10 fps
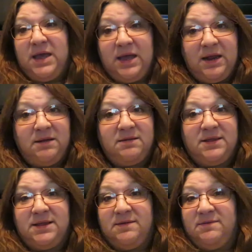And
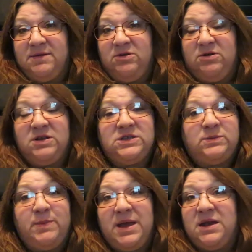you can
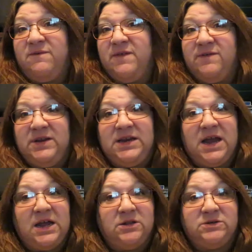spend
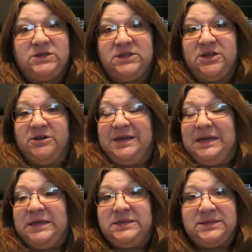$50 in there
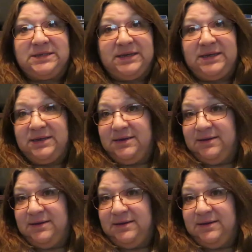easy.